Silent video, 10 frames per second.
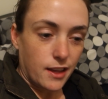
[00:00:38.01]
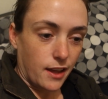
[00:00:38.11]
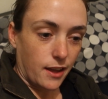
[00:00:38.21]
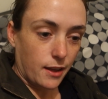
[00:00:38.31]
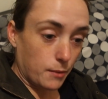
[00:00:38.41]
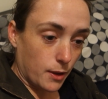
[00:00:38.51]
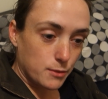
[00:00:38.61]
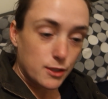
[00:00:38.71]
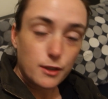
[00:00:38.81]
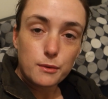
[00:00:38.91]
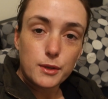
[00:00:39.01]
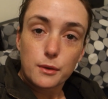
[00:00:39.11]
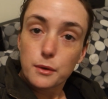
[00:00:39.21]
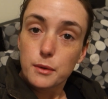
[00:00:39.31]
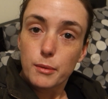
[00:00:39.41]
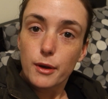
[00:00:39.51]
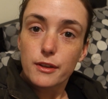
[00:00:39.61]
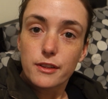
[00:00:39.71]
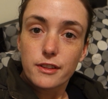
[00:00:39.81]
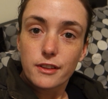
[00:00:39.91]
I'm just going to ignore them
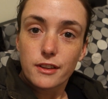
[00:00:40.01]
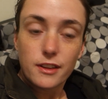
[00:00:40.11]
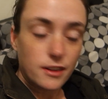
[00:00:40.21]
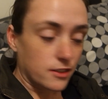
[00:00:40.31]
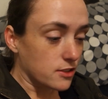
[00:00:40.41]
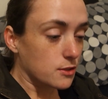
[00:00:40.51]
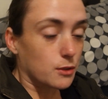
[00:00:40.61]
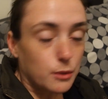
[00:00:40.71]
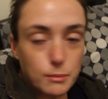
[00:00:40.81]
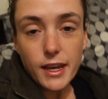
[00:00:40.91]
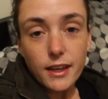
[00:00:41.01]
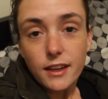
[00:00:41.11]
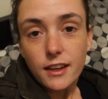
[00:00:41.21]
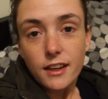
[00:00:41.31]
both. Just do me.